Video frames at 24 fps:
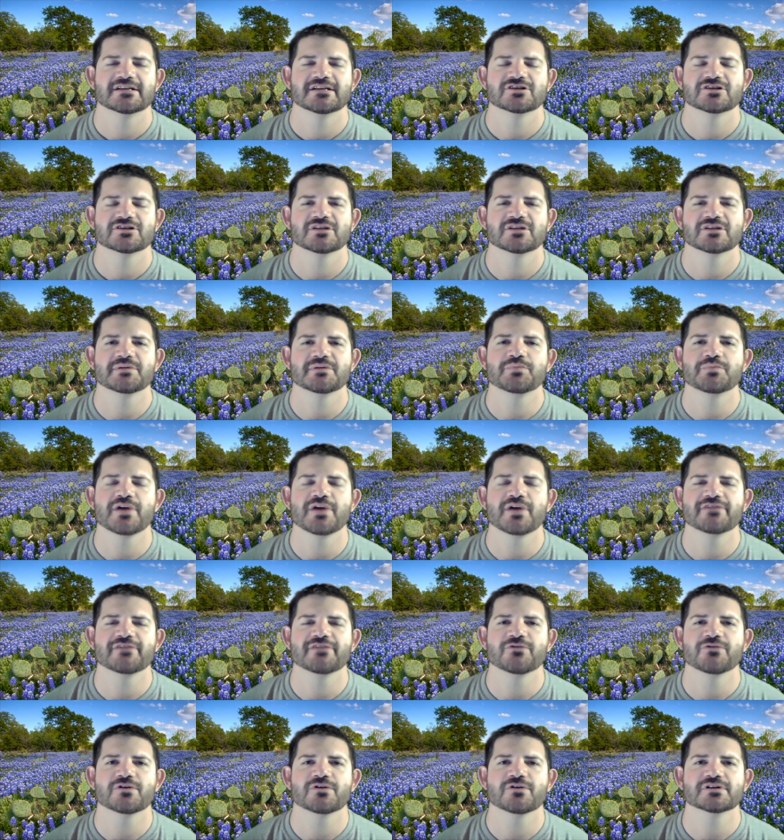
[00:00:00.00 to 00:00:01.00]
So let me pray
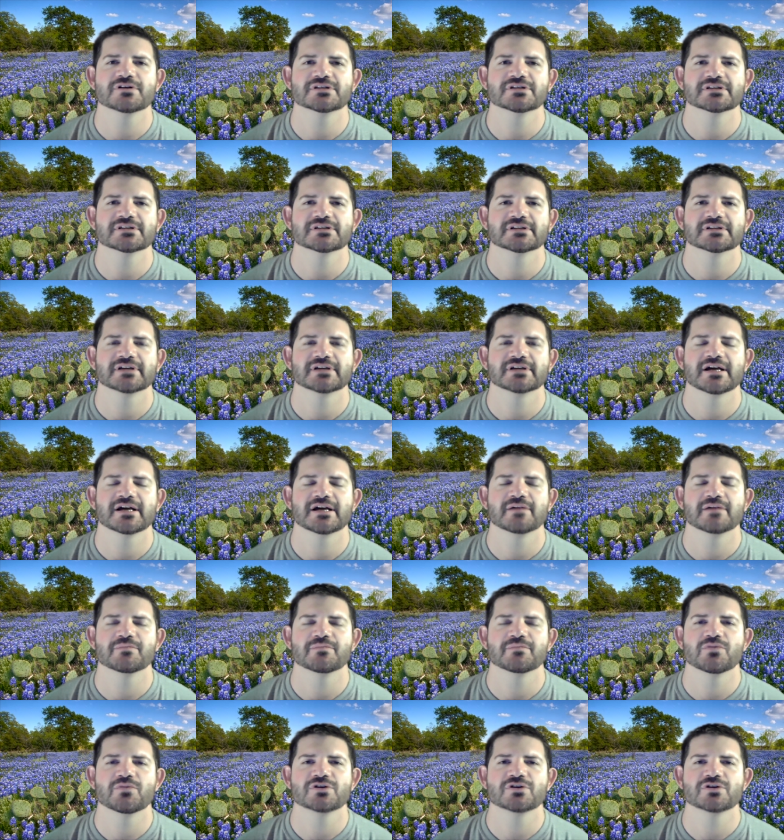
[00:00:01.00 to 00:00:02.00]
for us,
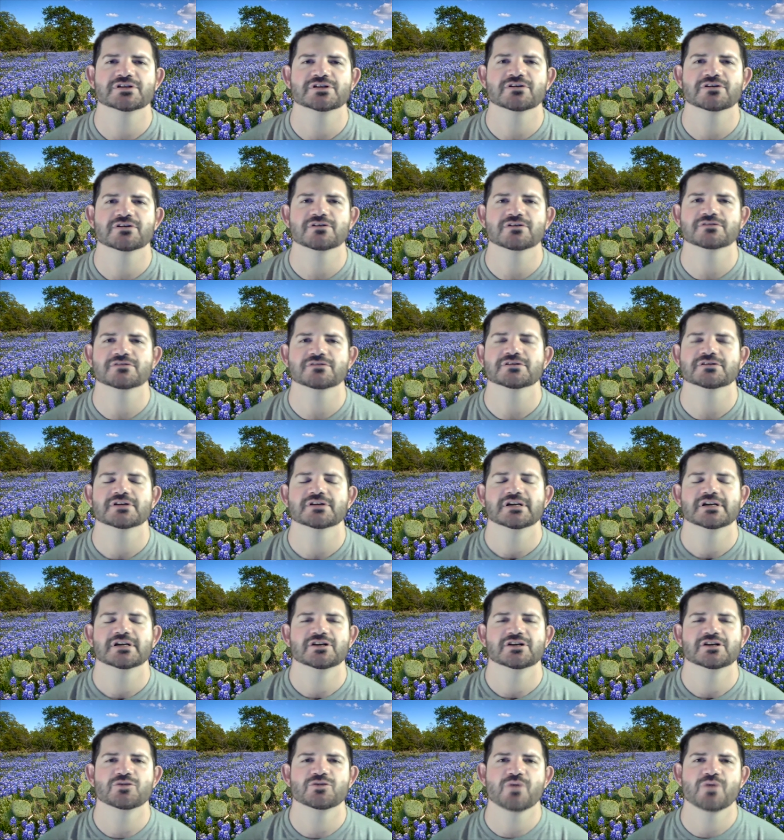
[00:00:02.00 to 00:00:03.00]
um, boys and girls,
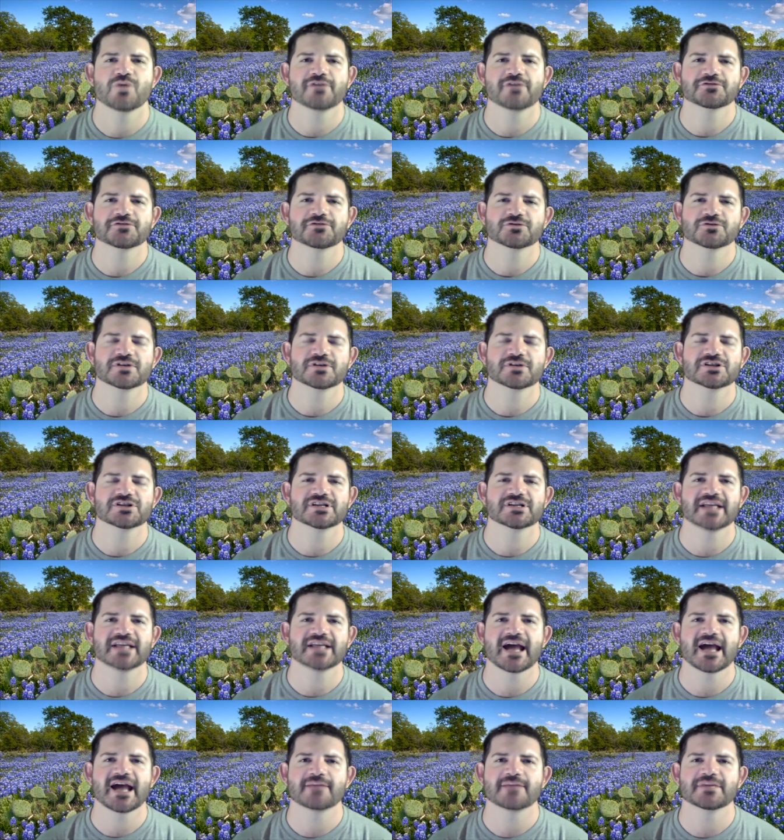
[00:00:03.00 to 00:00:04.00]
New Braunfels Christian
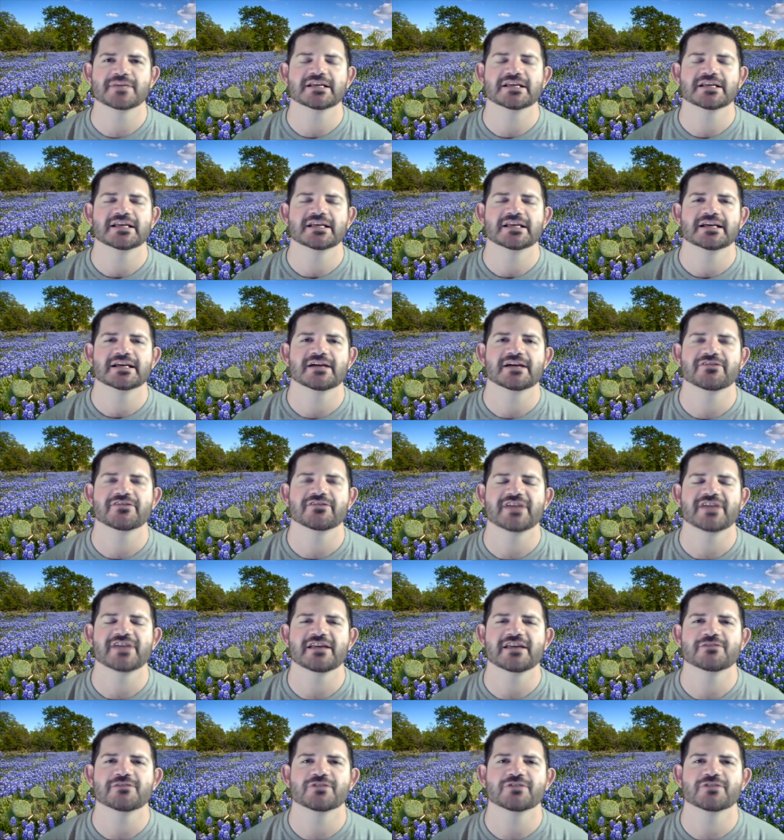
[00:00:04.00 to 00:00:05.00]
Academy. Uh,
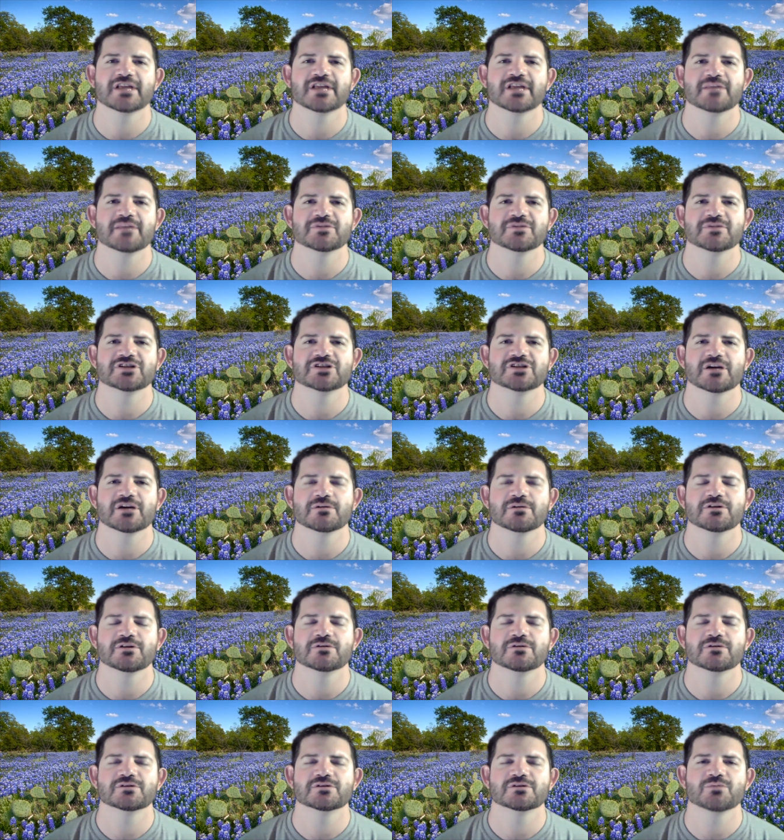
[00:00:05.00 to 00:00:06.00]
thank you for letting me share with
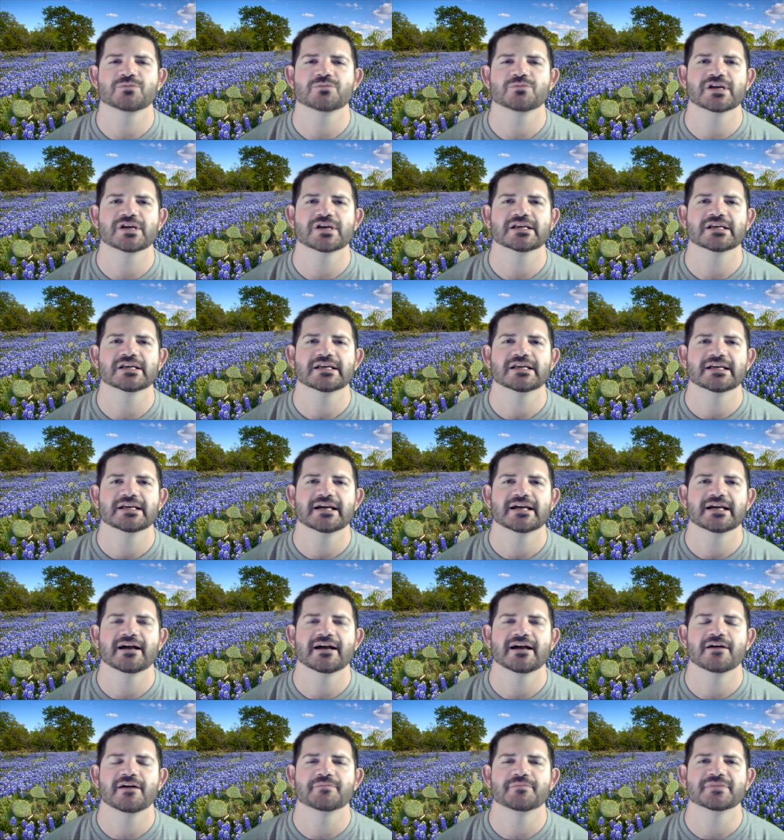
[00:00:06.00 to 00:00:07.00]
you this morning.
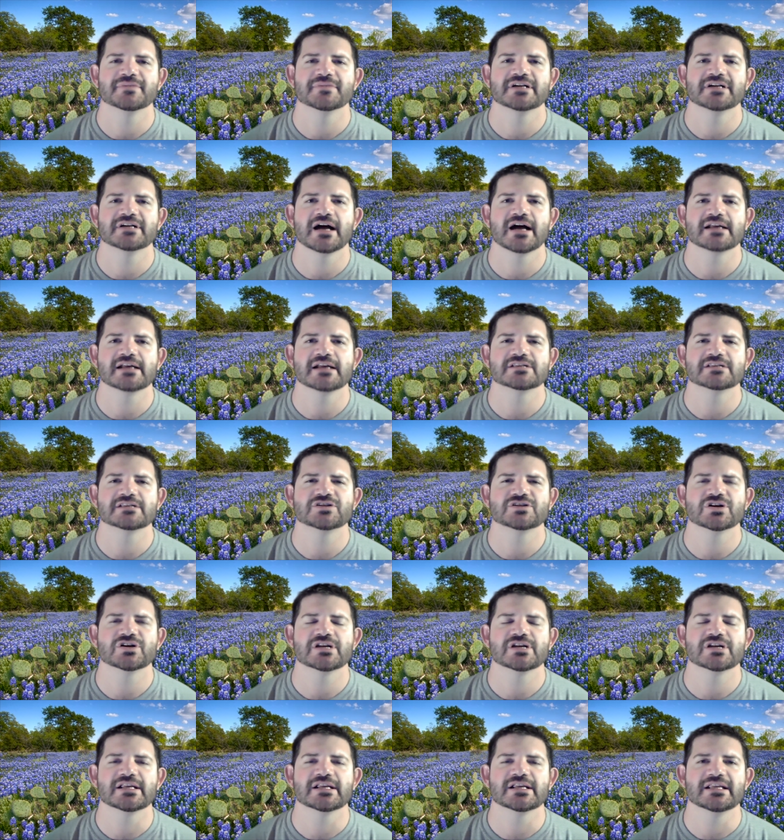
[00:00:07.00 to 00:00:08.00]
Um, God is
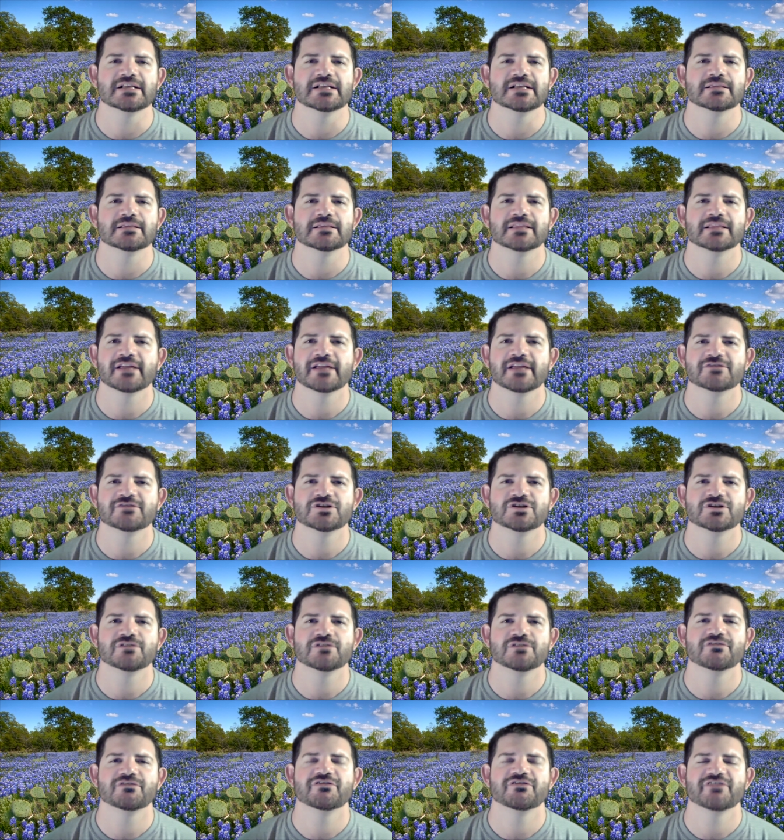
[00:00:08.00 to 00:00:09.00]
good and He loves
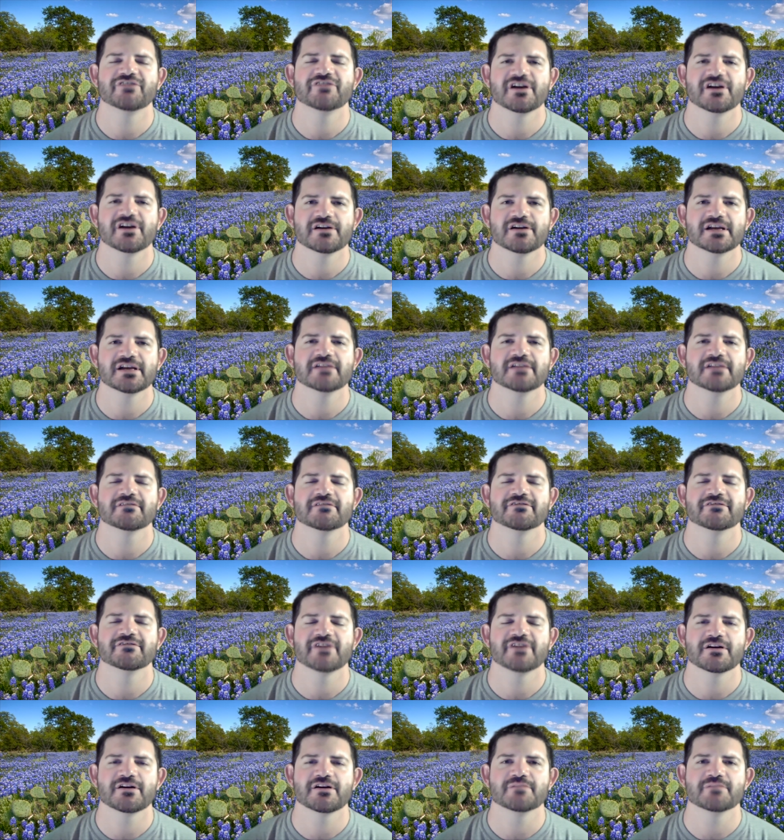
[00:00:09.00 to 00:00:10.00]
you very,
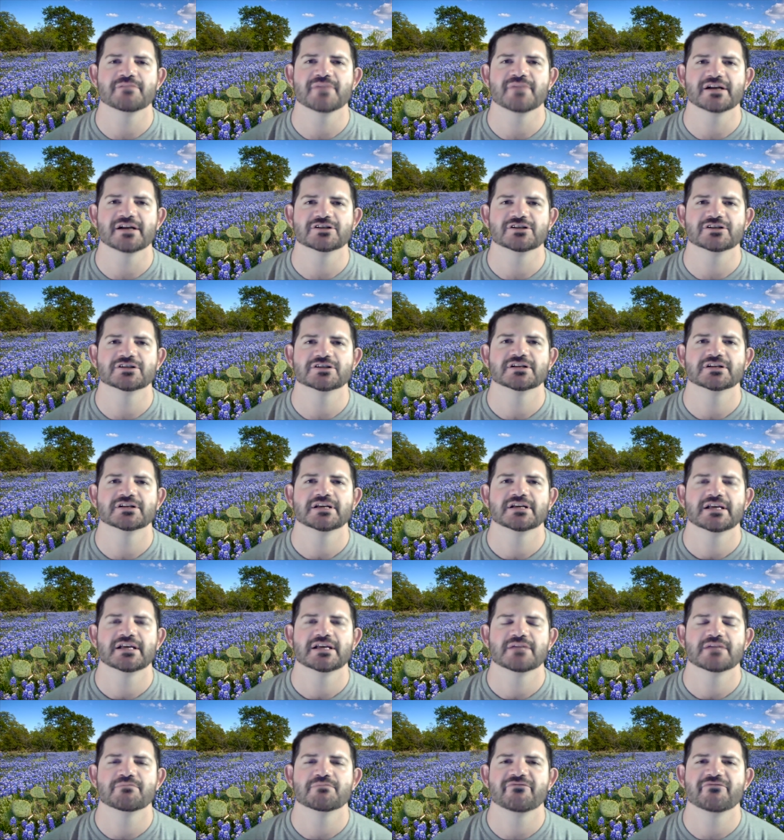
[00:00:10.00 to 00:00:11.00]
very much.
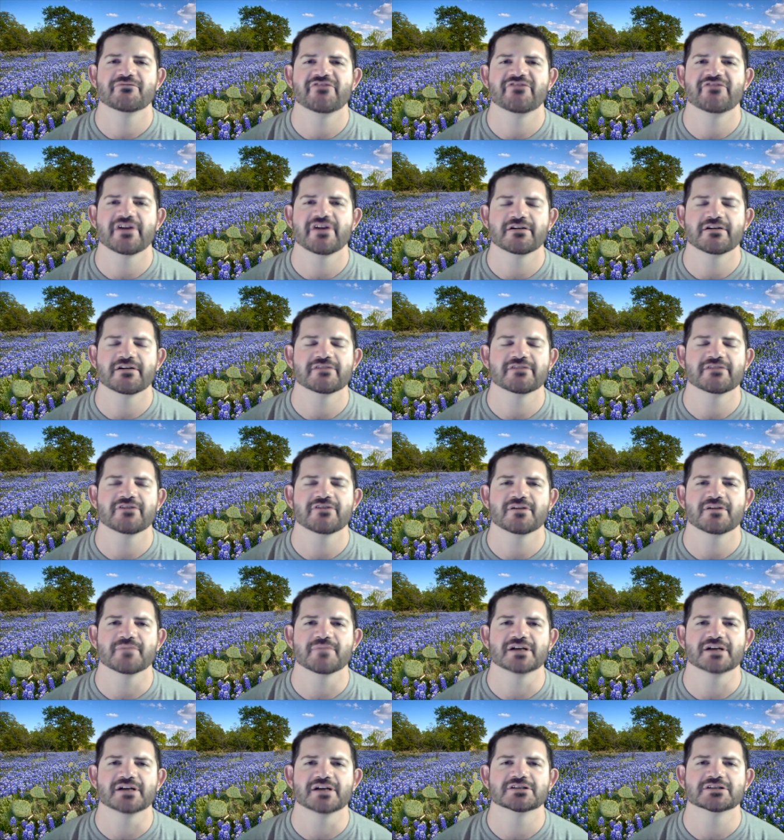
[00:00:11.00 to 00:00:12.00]
Very,
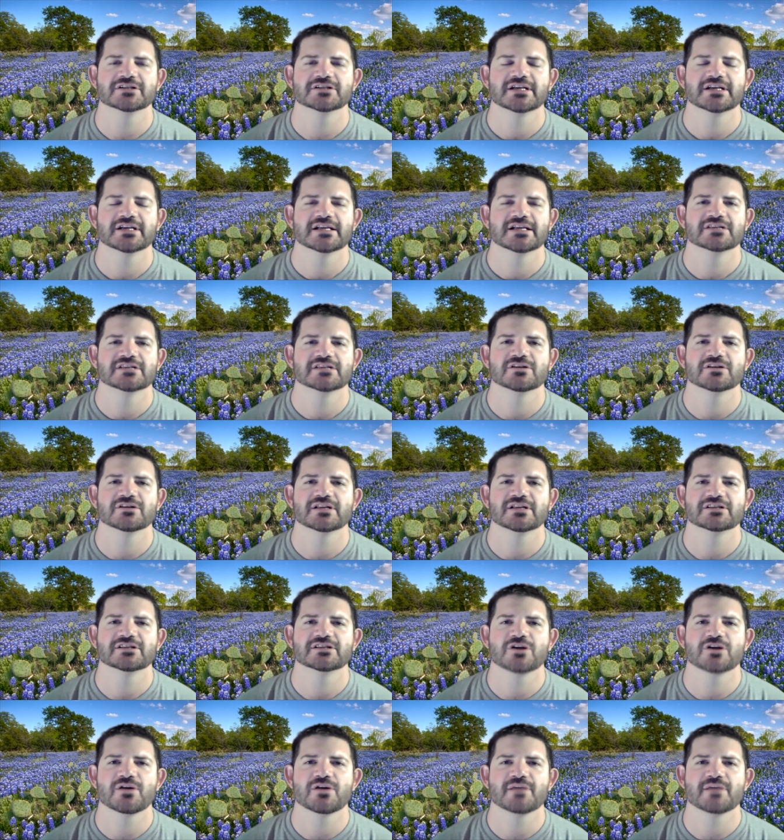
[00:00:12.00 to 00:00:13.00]
very much. So let's
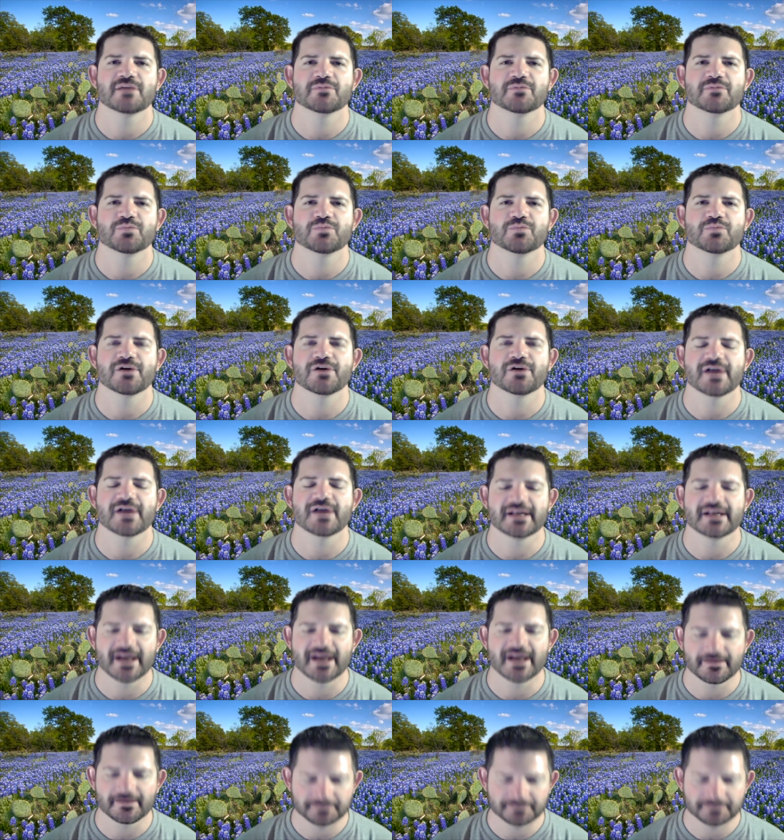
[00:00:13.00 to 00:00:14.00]
go to Him in prayer right now.